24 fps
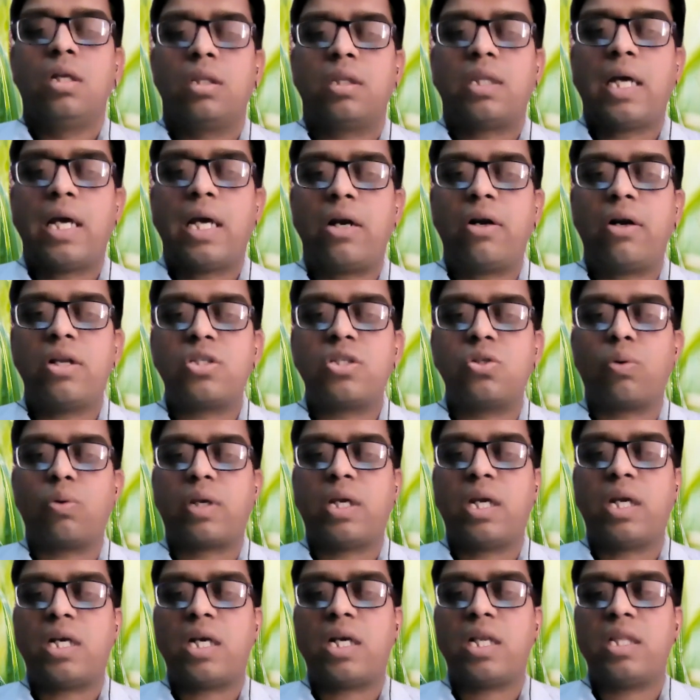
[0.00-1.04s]
Thyroid is
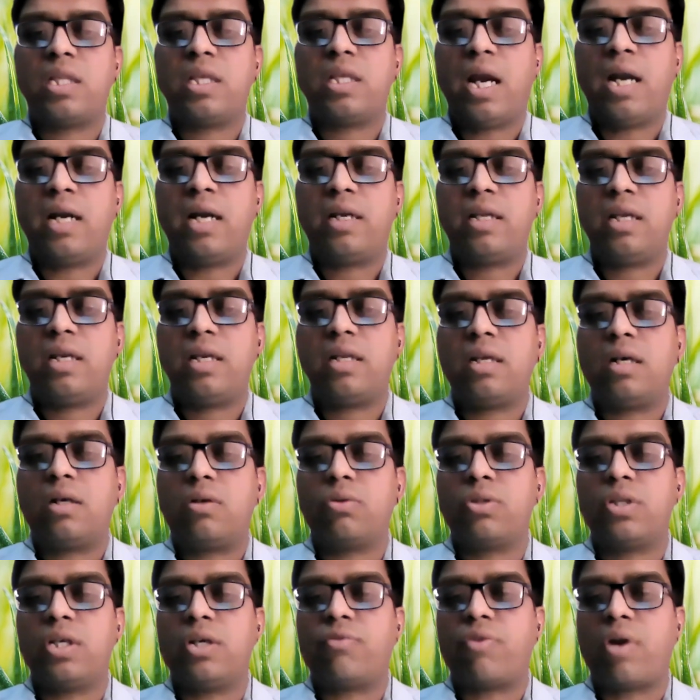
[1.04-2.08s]
located in the anterior
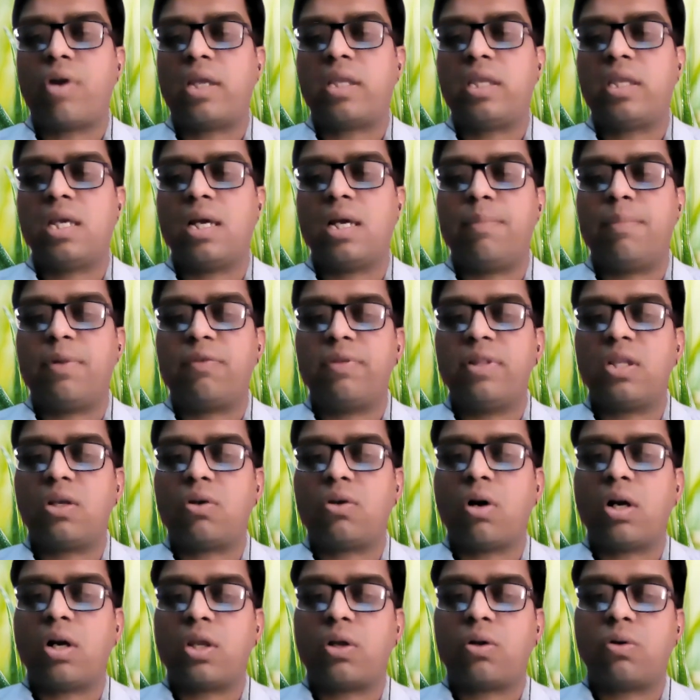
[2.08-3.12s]
to the trachea between the
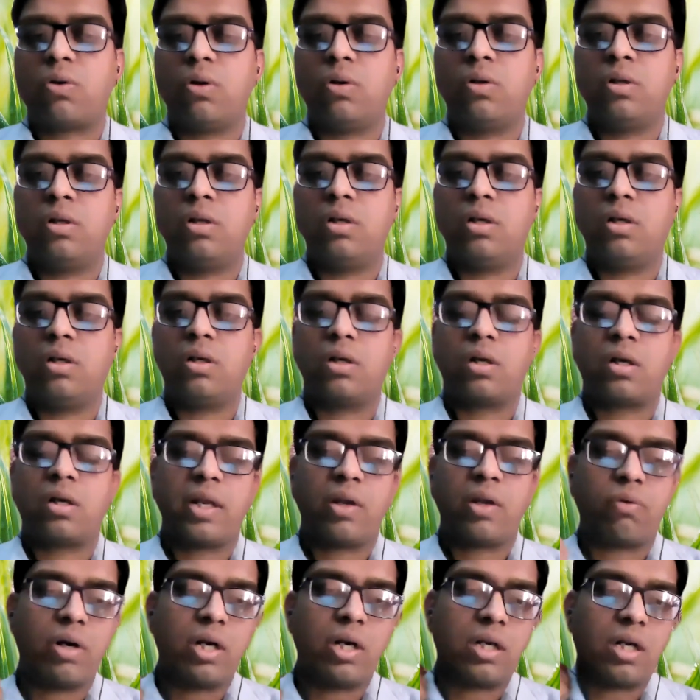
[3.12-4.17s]

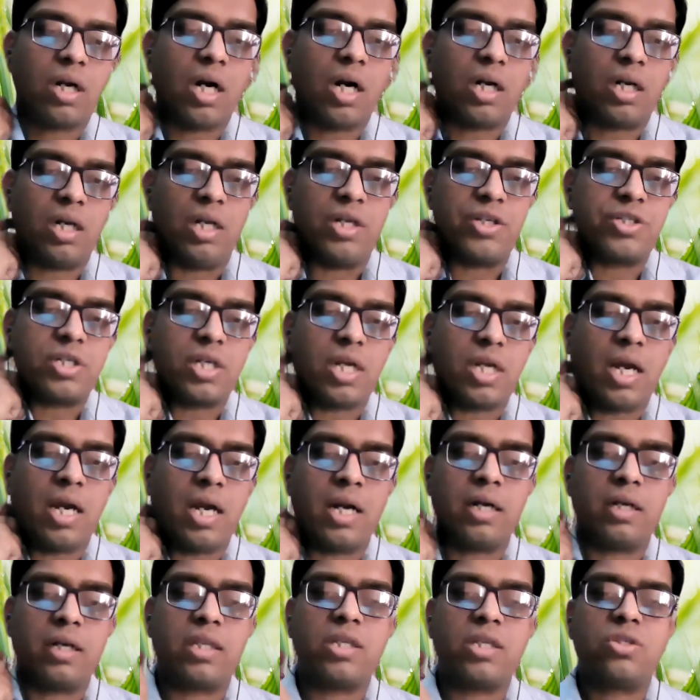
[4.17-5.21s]
cricoid cartilage
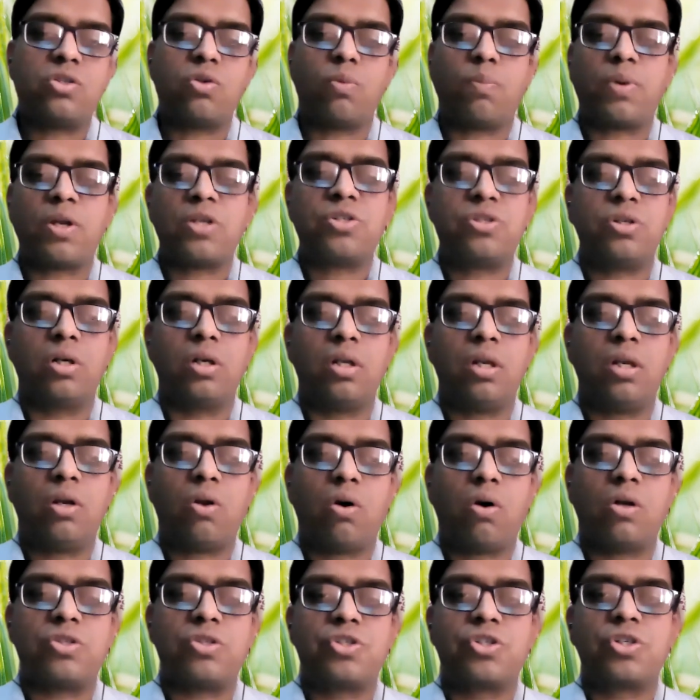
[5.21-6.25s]
and the suprasternal
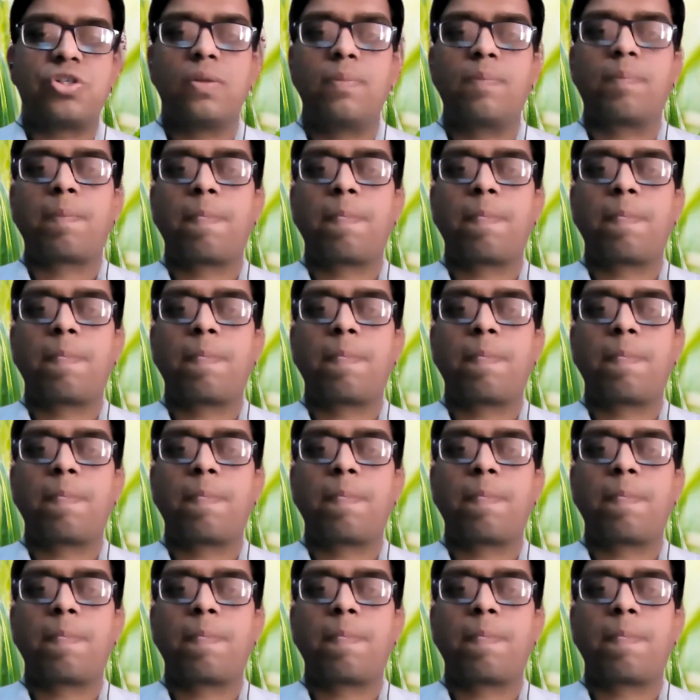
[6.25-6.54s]
notch.